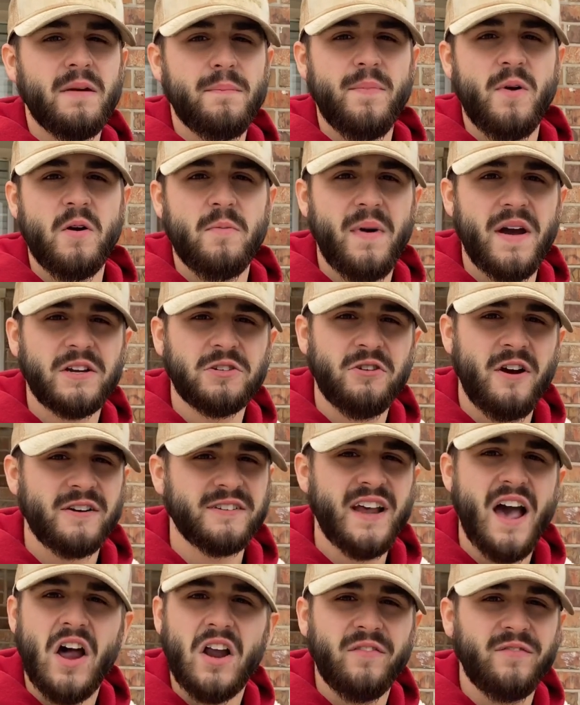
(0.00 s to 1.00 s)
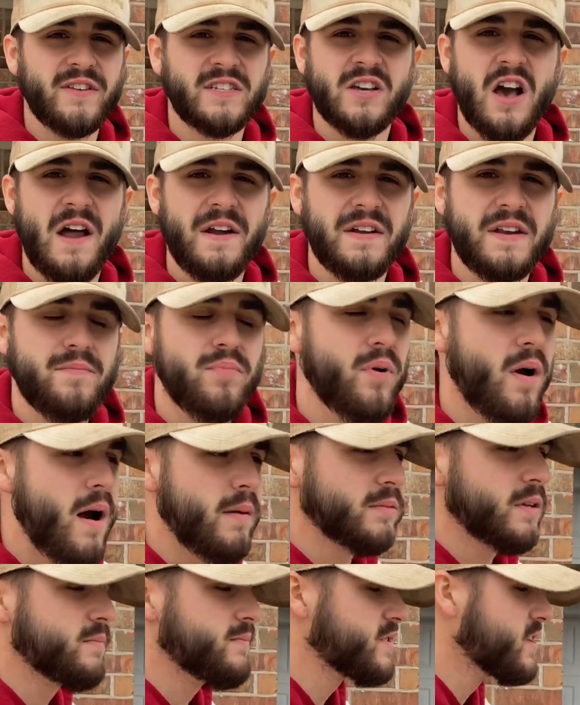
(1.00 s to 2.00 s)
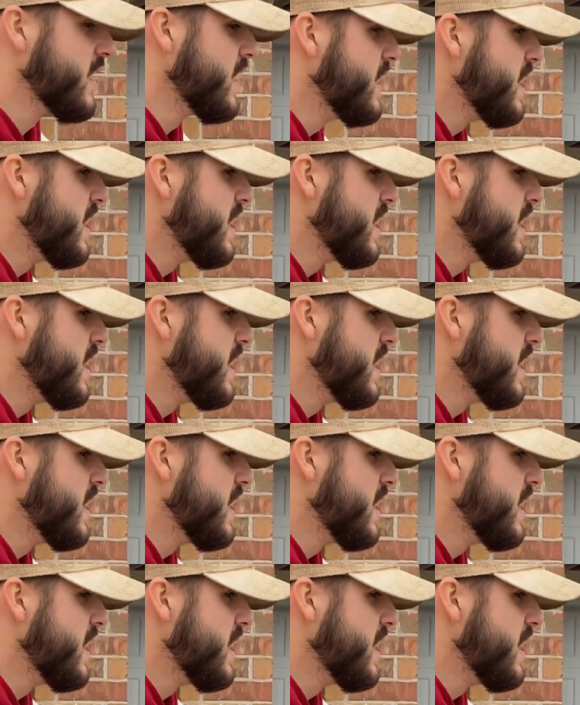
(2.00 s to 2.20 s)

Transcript: to burn my truck down if it's got any problems.